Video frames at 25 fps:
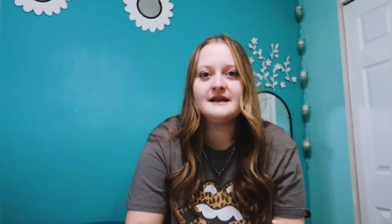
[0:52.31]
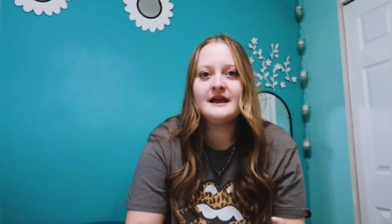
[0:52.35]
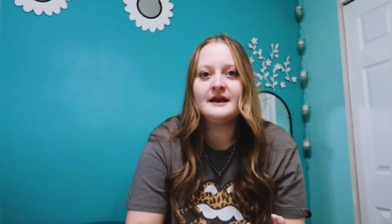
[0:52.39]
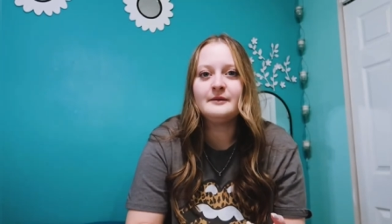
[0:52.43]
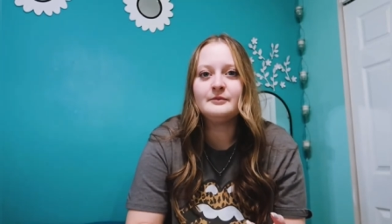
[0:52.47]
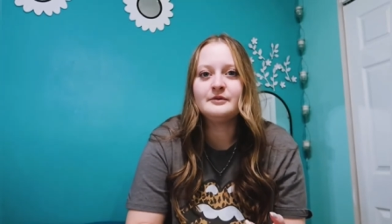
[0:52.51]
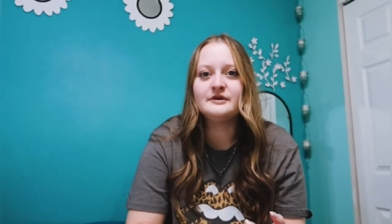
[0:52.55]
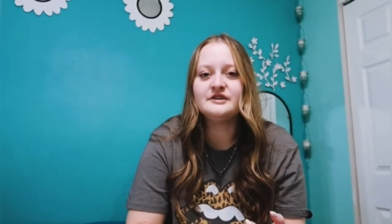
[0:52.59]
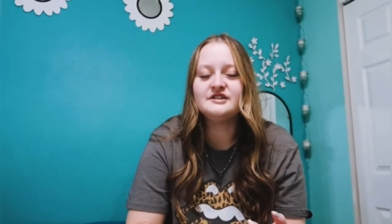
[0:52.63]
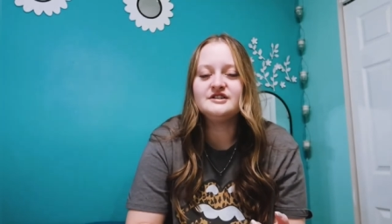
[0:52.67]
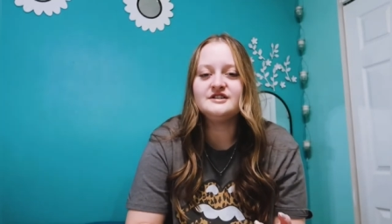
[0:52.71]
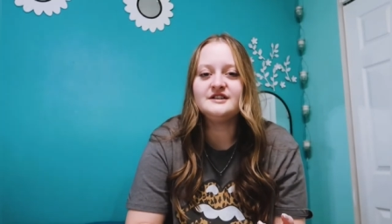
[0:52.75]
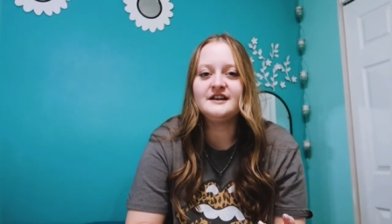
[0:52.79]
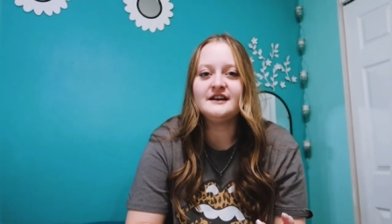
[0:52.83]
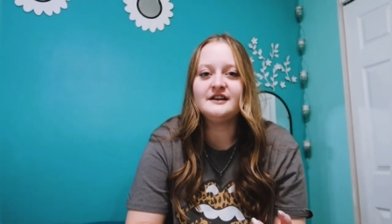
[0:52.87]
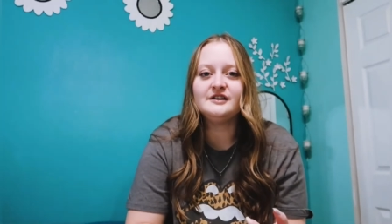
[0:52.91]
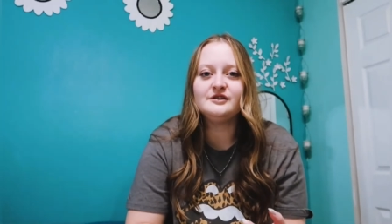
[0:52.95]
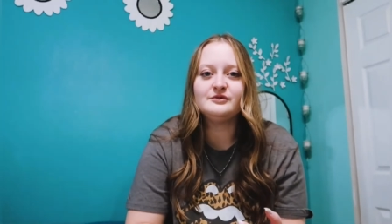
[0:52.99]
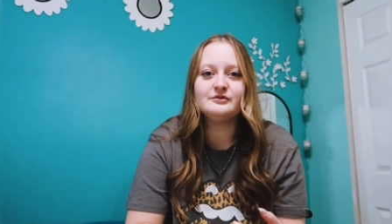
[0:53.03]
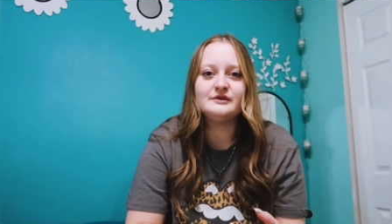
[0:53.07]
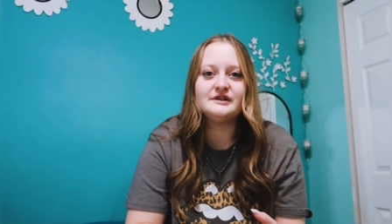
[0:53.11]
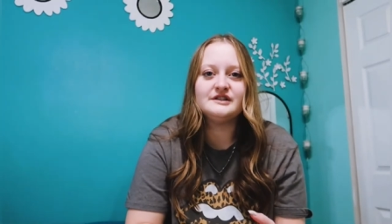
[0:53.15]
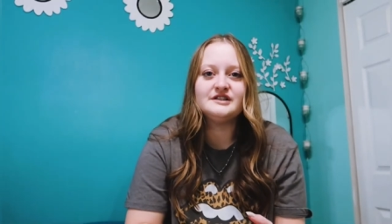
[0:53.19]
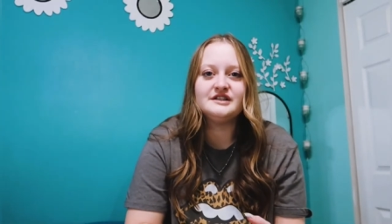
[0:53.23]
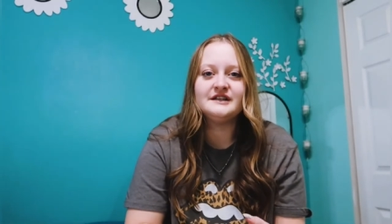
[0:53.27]
I appreciate
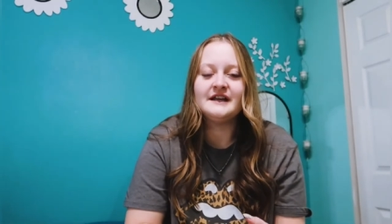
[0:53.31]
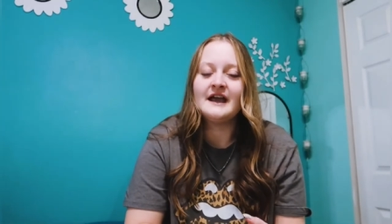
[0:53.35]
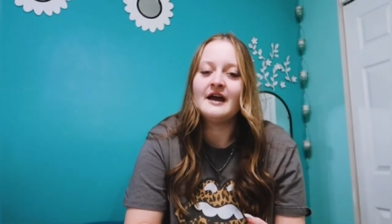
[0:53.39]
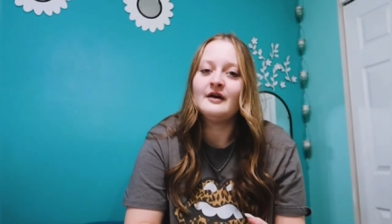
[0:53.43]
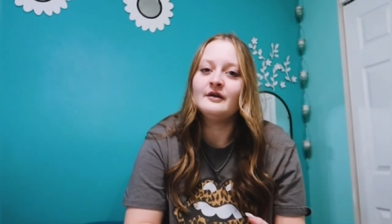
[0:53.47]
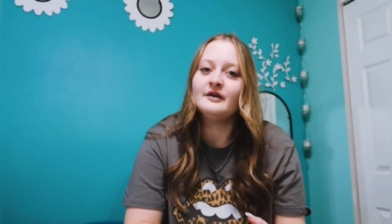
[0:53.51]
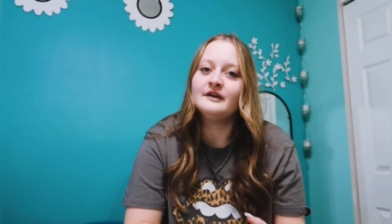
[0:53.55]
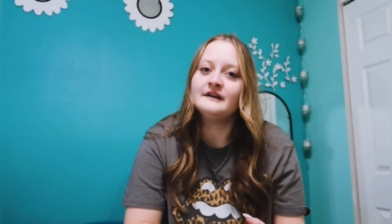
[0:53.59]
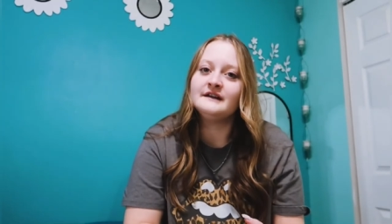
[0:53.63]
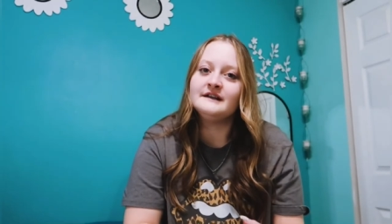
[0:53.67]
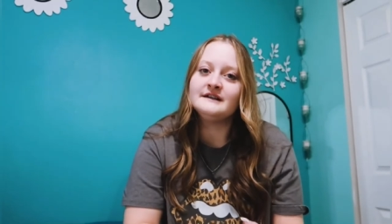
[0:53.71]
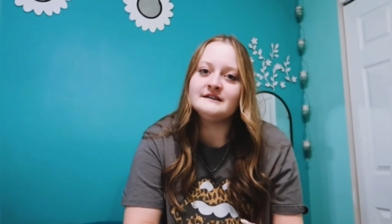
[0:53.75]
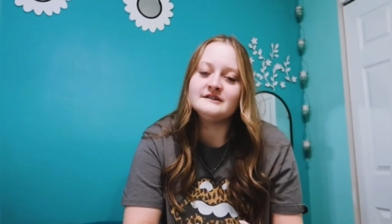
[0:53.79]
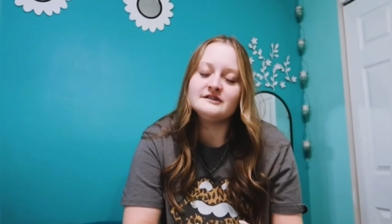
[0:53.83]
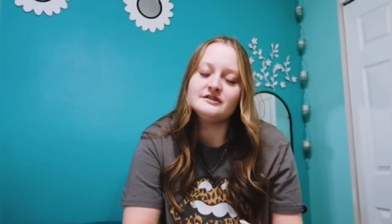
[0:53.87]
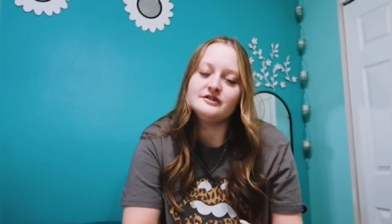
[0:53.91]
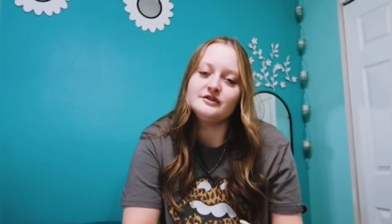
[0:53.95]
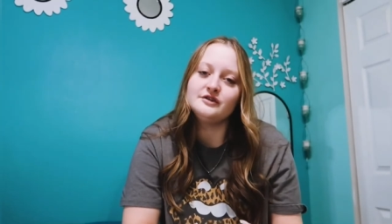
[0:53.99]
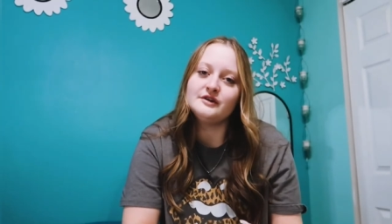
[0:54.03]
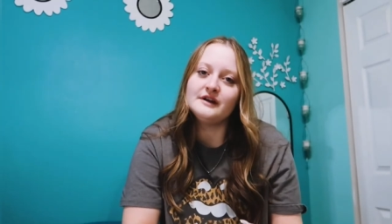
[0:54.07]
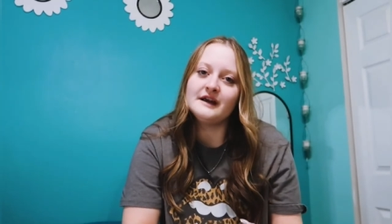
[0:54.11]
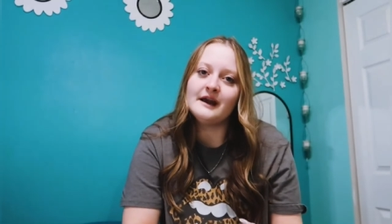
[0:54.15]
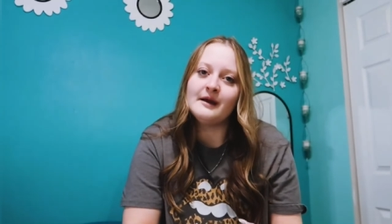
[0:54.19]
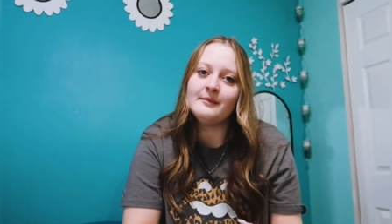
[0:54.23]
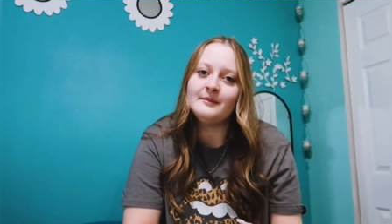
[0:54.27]
you reaching out on
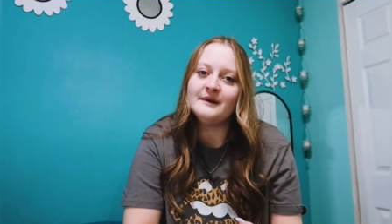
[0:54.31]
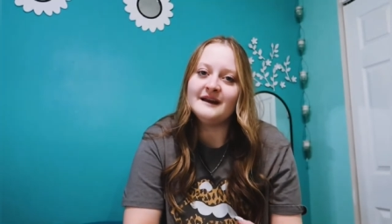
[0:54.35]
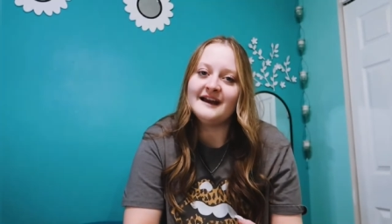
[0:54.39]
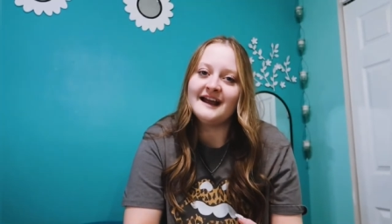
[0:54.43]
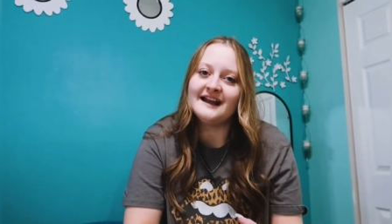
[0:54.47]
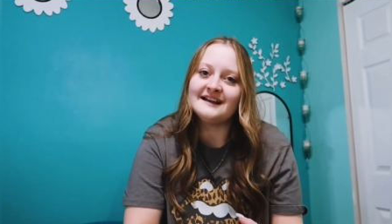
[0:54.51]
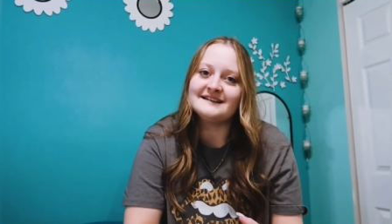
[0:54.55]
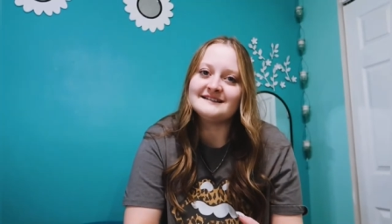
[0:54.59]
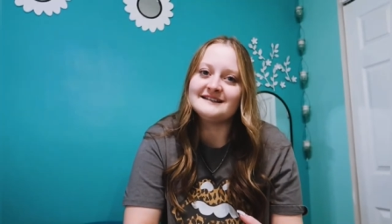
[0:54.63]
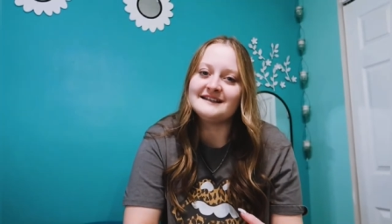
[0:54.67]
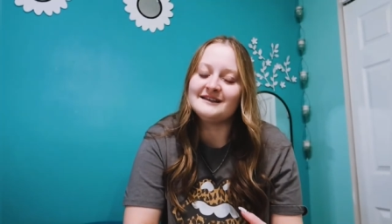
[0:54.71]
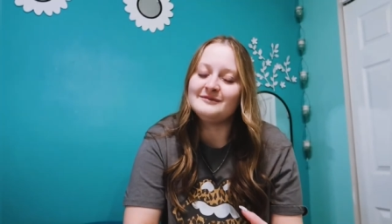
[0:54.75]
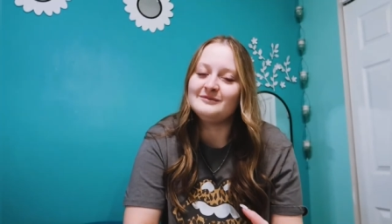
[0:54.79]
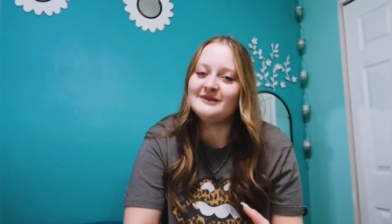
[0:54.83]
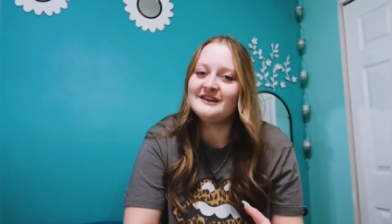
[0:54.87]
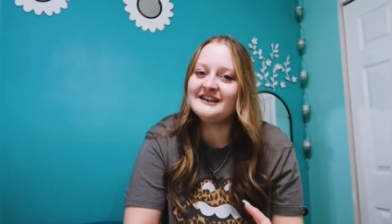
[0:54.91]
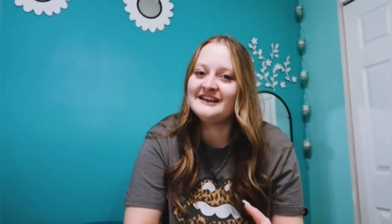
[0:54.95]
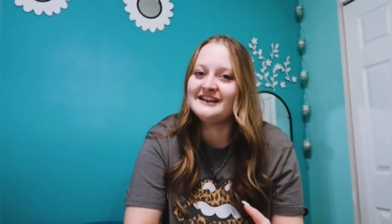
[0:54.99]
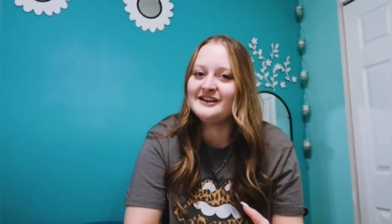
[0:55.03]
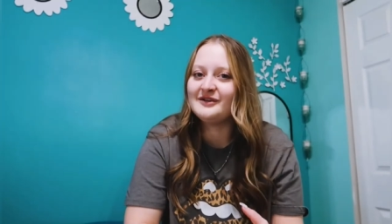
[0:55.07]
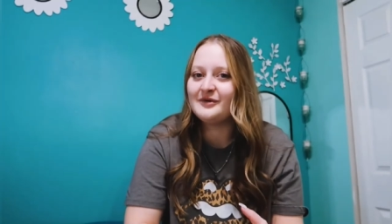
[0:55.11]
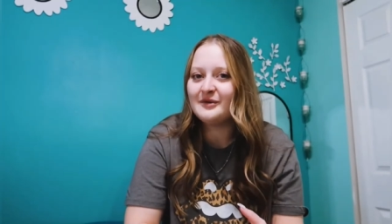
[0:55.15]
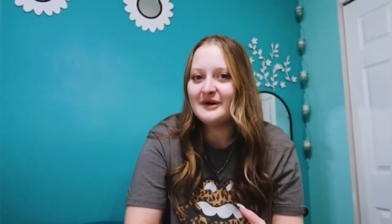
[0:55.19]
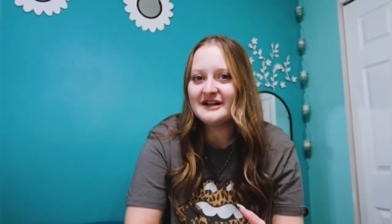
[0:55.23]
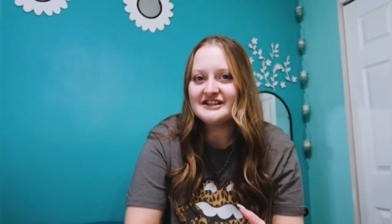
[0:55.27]
Instagram and asking me
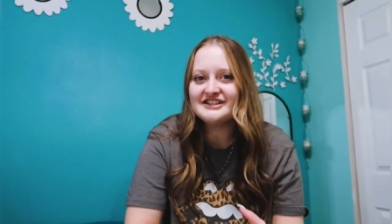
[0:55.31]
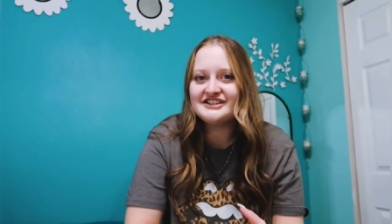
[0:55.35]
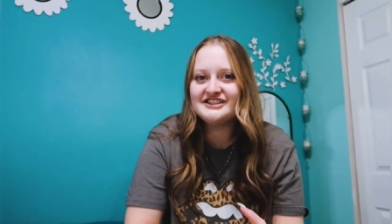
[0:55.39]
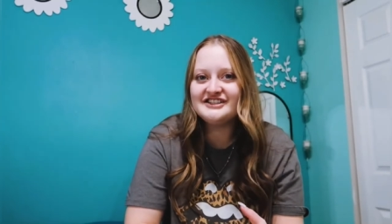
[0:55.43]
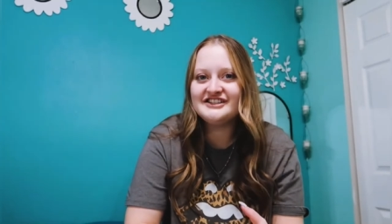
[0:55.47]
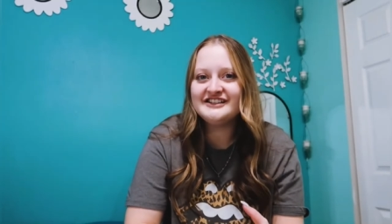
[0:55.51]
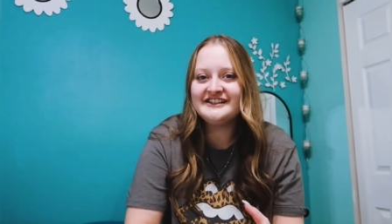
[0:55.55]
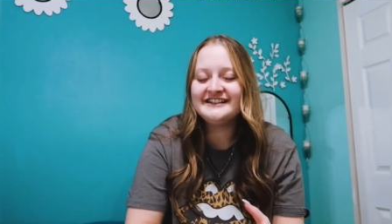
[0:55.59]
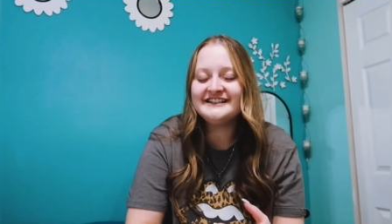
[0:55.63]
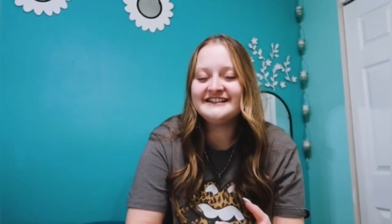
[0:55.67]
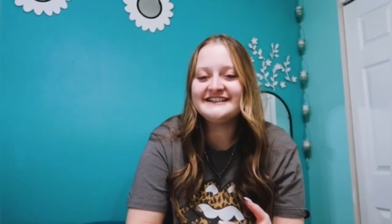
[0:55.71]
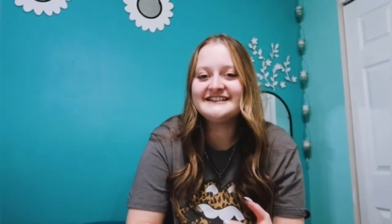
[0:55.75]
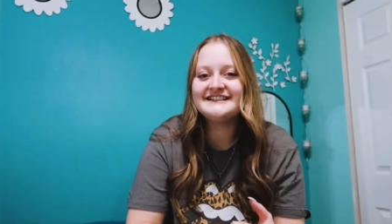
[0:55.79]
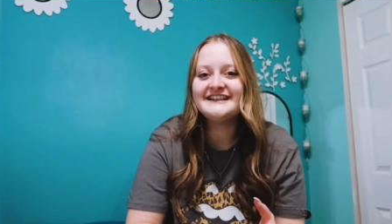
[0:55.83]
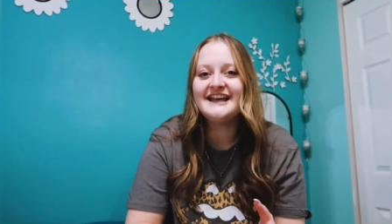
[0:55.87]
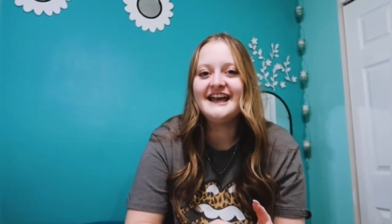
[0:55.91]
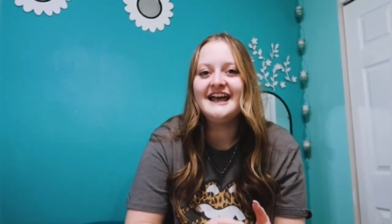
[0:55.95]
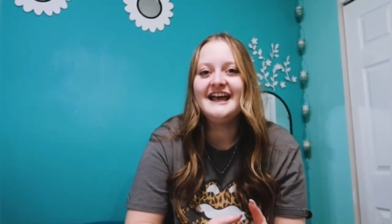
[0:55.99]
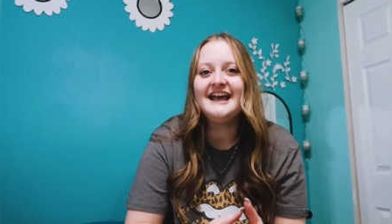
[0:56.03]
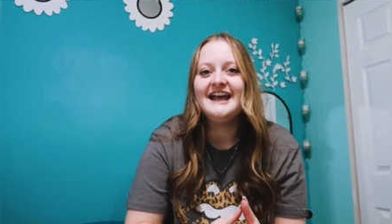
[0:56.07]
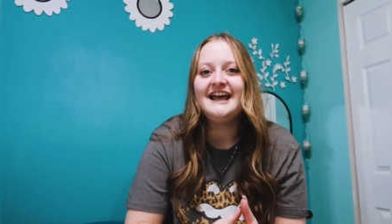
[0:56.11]
any questions.